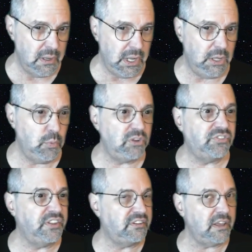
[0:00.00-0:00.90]
in which
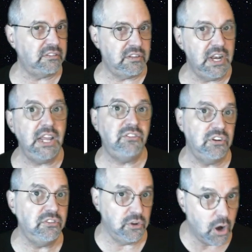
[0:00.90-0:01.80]
the
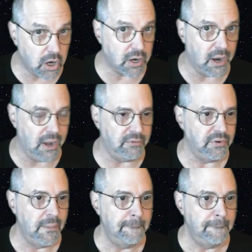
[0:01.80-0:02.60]
destination is an archive